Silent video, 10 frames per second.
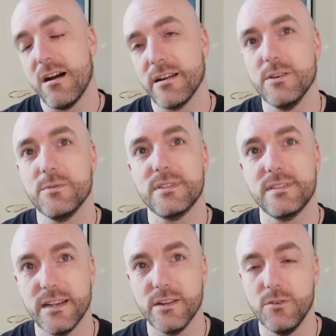audio
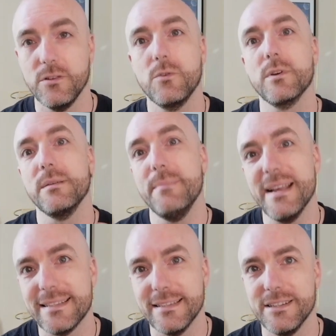signal, or the
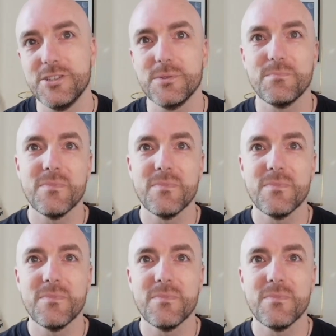message.